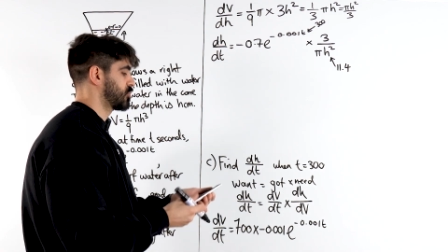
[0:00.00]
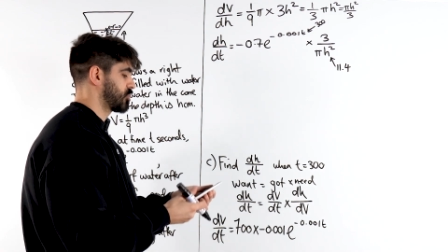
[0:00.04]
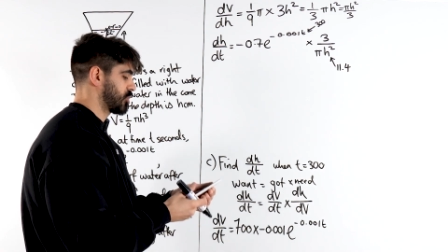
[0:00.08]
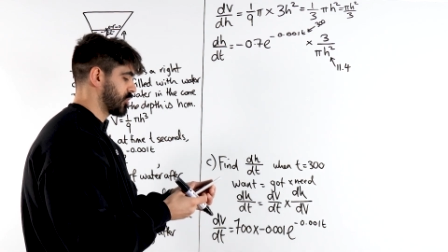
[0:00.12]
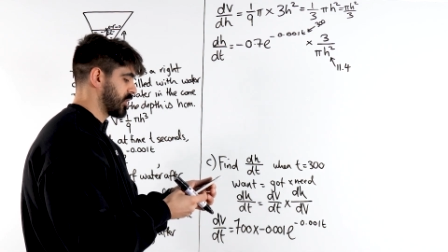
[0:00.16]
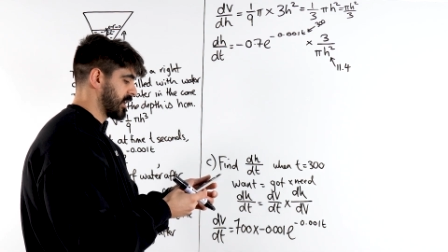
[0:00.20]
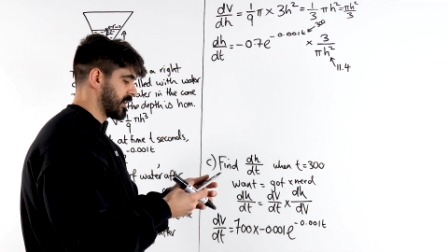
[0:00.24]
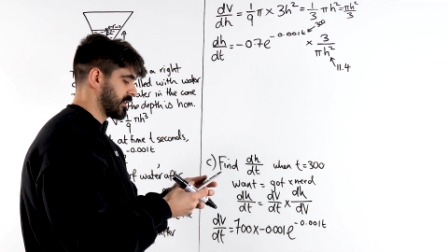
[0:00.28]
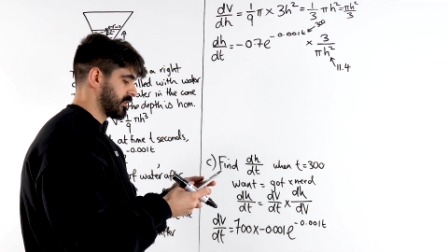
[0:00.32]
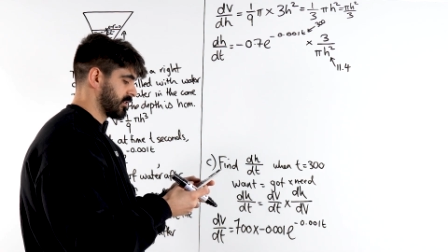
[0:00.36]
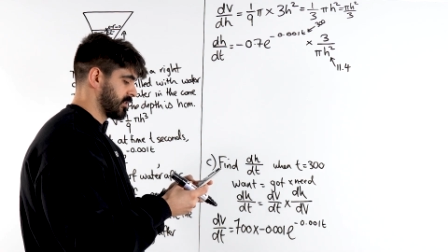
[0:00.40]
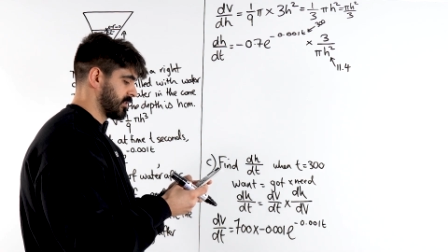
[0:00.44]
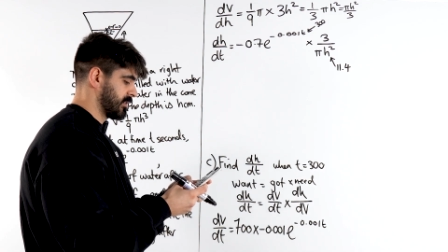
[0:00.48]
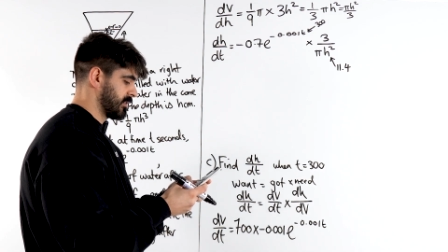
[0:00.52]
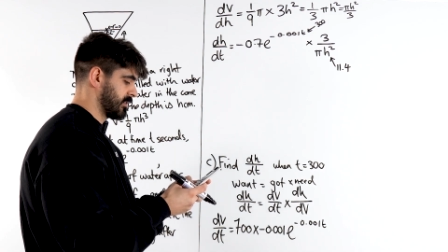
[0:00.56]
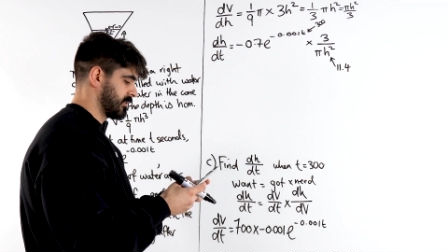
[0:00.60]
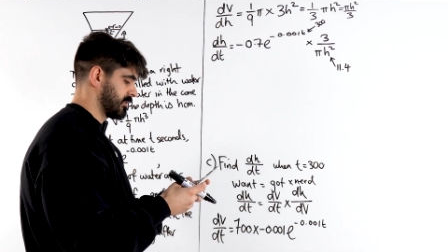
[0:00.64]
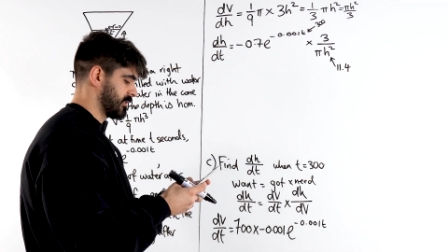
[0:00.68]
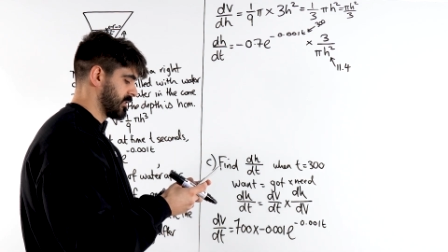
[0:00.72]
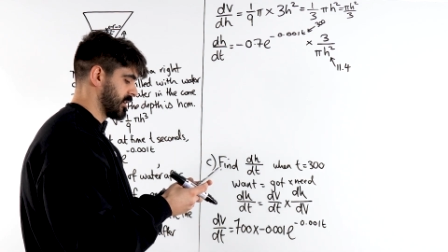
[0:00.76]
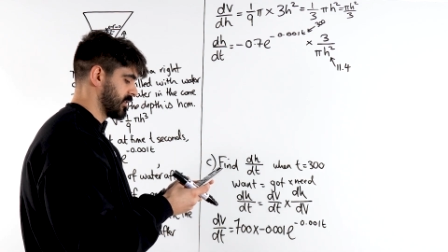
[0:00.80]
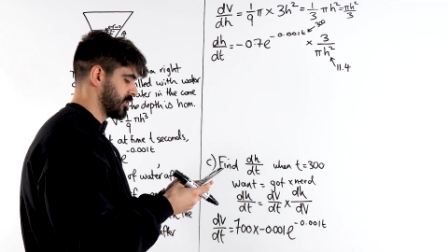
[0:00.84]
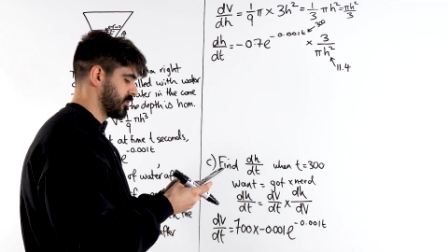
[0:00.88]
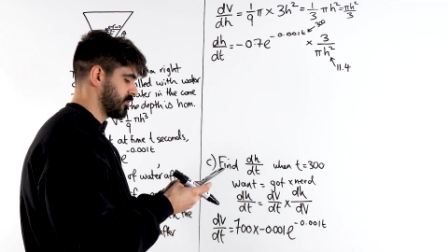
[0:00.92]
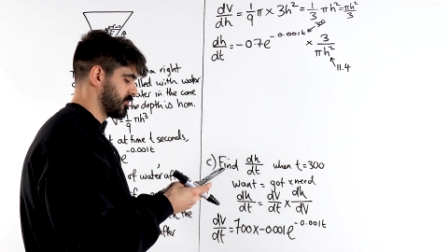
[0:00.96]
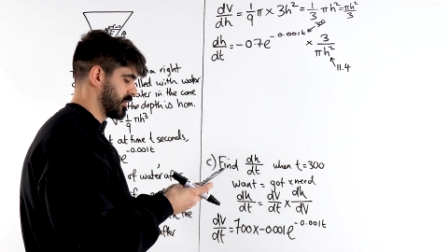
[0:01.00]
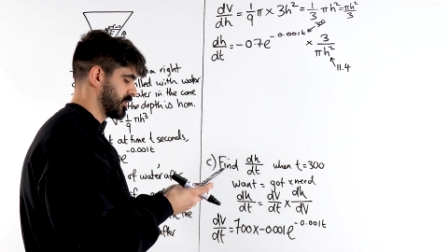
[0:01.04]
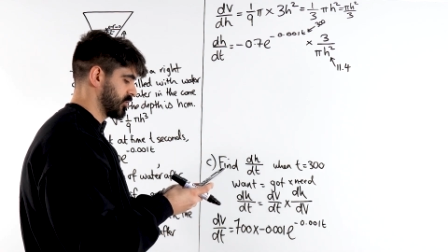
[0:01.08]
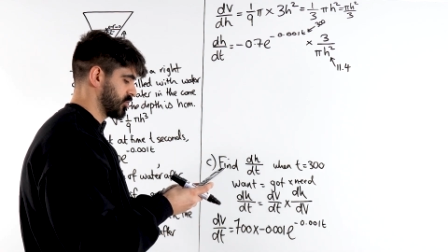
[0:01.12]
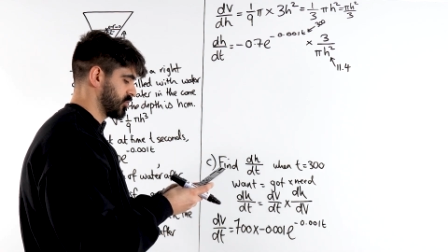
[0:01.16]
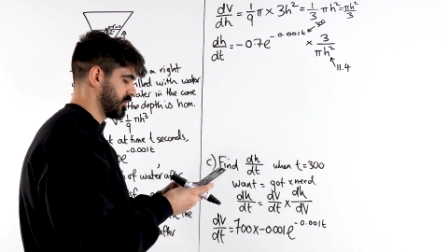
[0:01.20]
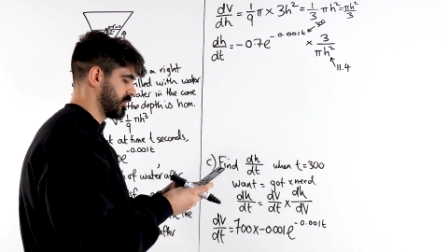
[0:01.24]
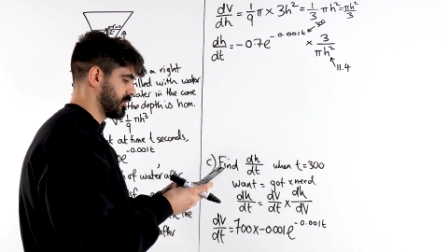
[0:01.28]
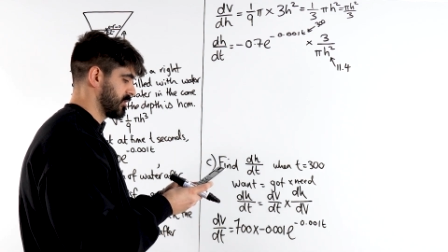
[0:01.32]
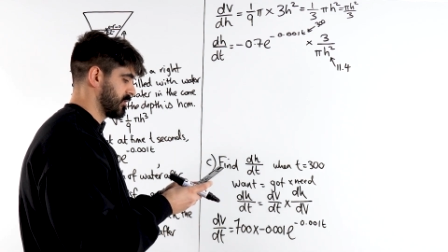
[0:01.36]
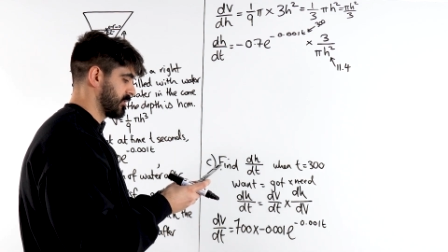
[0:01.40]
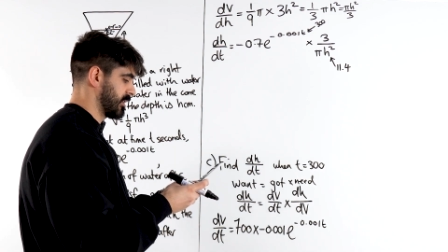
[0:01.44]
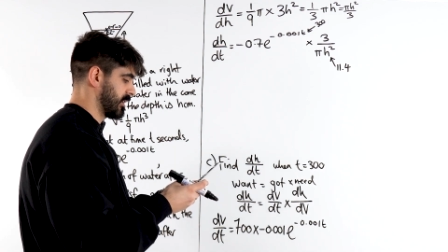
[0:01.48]
check that you
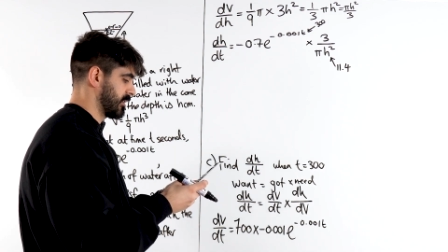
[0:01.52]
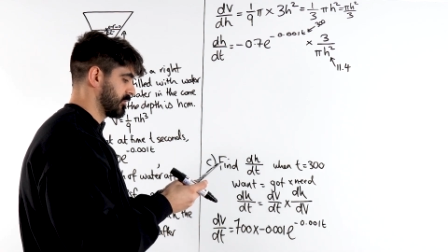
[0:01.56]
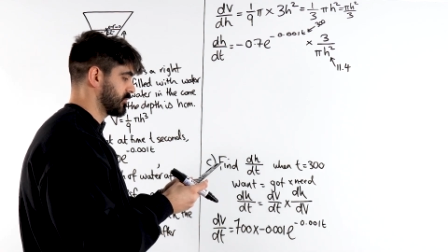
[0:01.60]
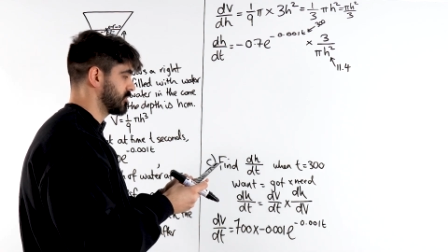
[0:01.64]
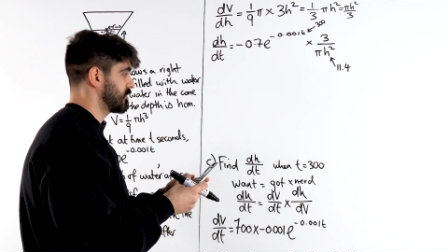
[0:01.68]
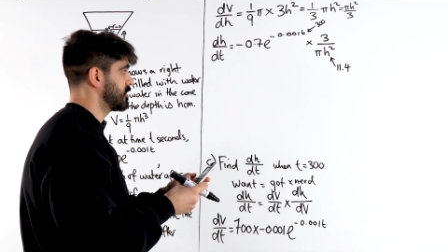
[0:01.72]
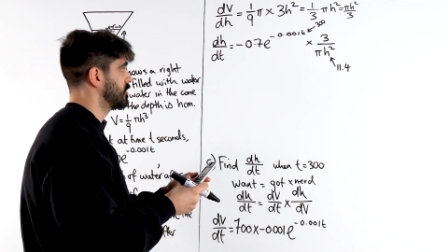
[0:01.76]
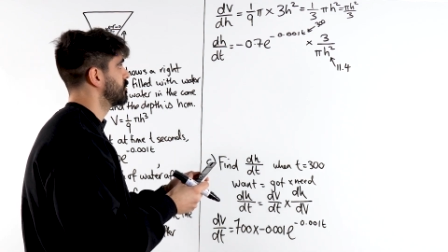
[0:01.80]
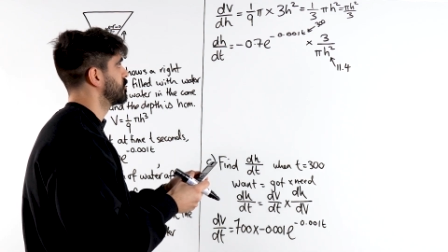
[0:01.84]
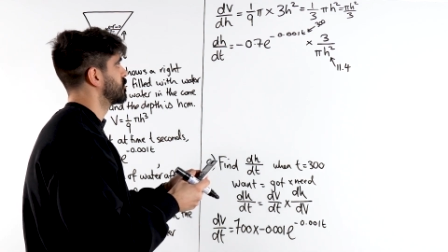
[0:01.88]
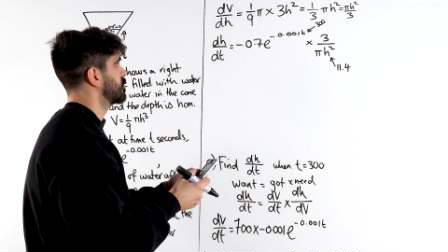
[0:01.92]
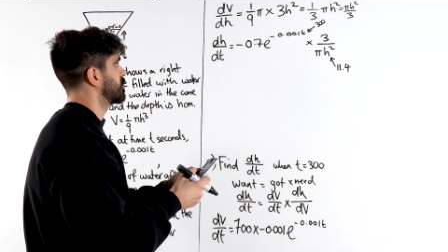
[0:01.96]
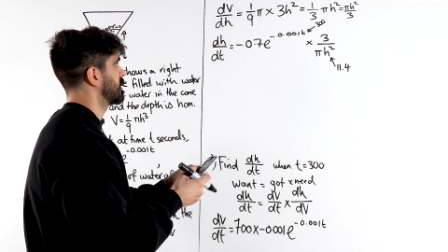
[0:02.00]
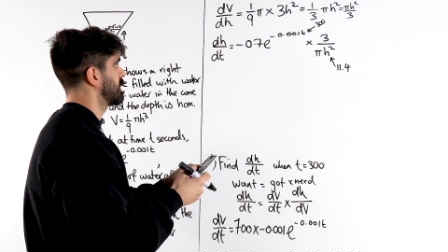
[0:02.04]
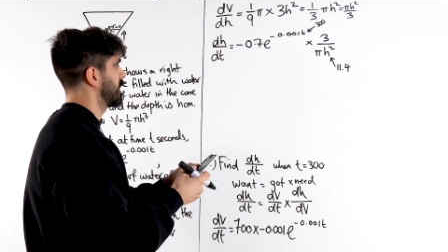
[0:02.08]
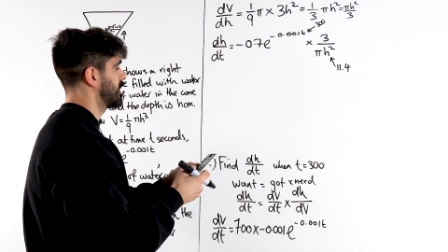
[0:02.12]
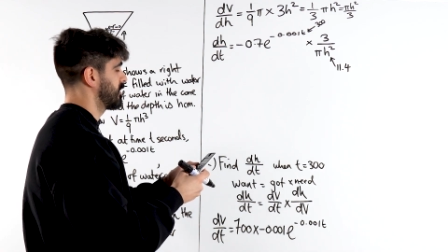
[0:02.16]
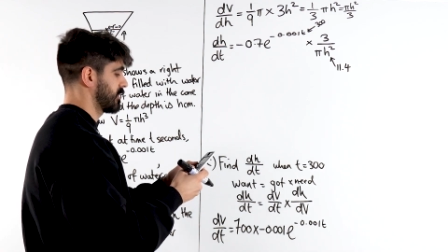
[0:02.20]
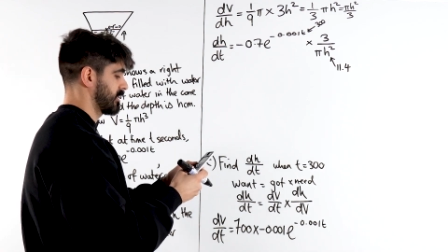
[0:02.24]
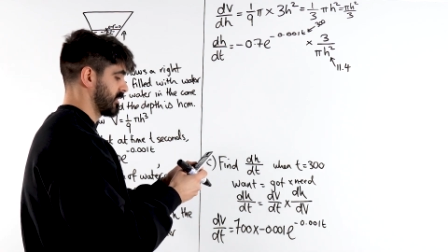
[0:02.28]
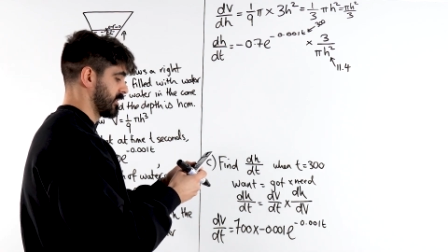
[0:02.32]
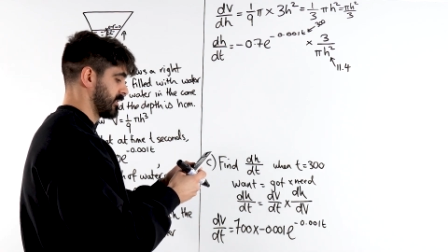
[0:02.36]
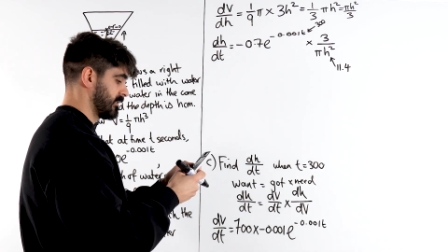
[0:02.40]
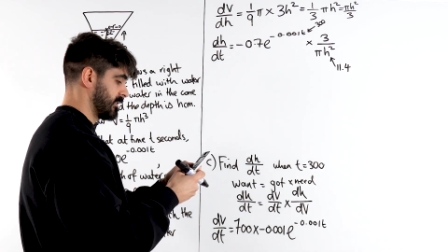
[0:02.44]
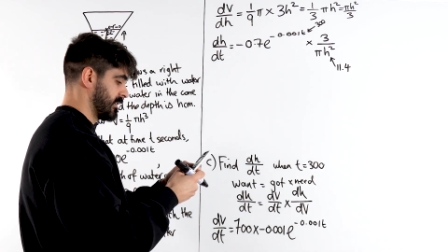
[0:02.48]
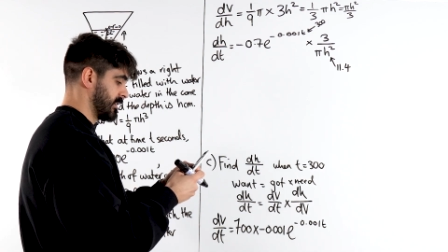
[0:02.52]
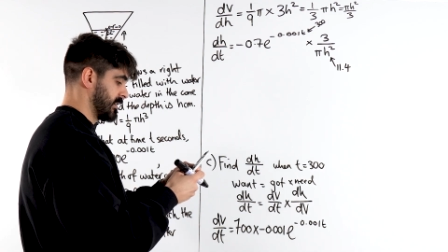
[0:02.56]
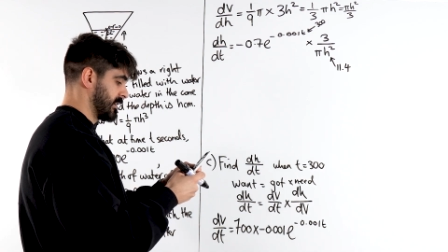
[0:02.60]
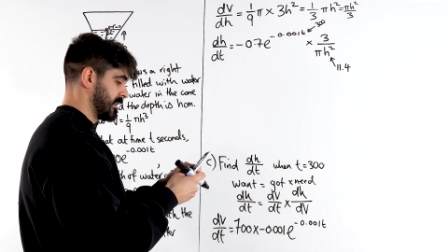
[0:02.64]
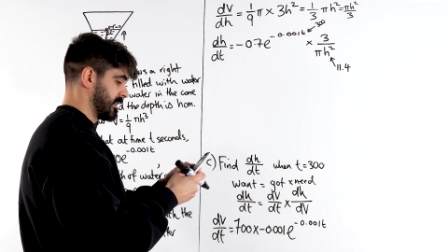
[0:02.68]
actually know how to use your calculator.